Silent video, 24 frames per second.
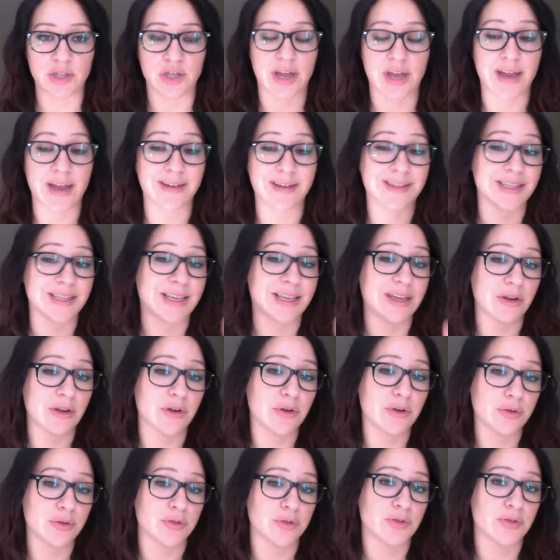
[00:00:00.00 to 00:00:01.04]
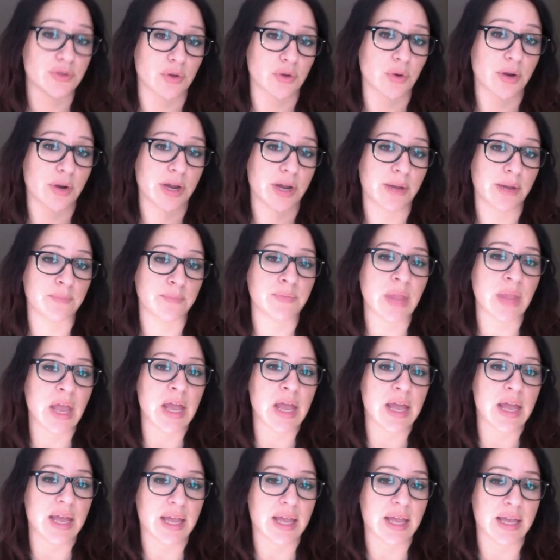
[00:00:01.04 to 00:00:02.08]
And to hear her story
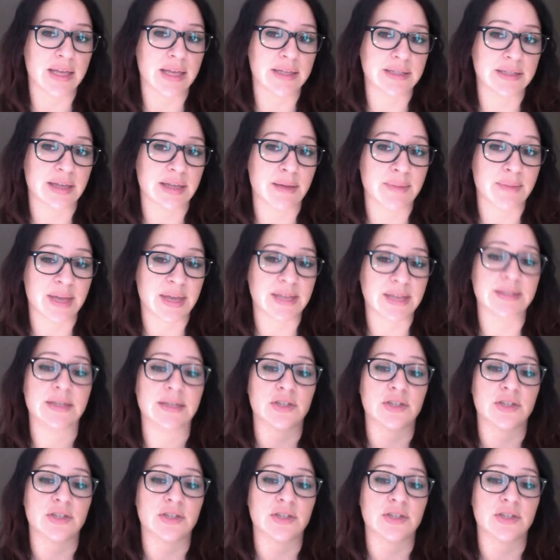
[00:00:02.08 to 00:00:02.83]
is amazing.